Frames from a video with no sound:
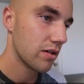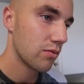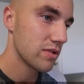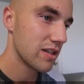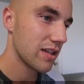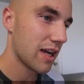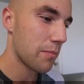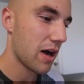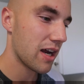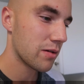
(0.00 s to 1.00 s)
it was not it like
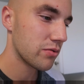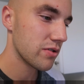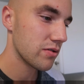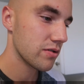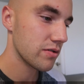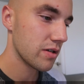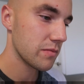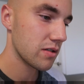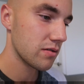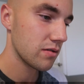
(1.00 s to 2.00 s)
a, a pineapple salsa or
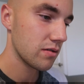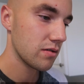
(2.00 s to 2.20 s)
something?